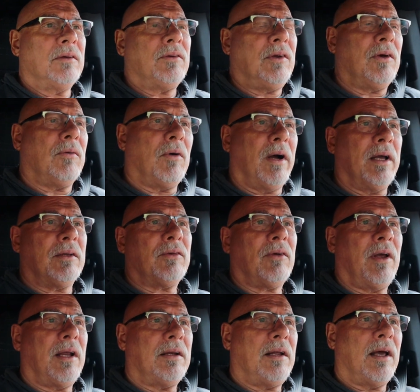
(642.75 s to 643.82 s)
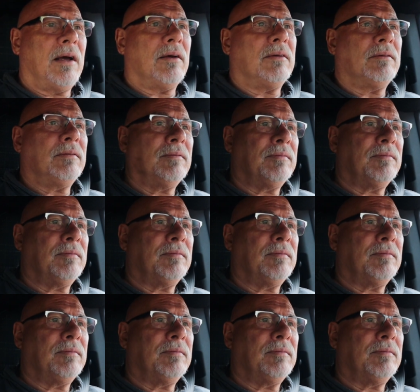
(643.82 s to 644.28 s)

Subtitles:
she quiets right down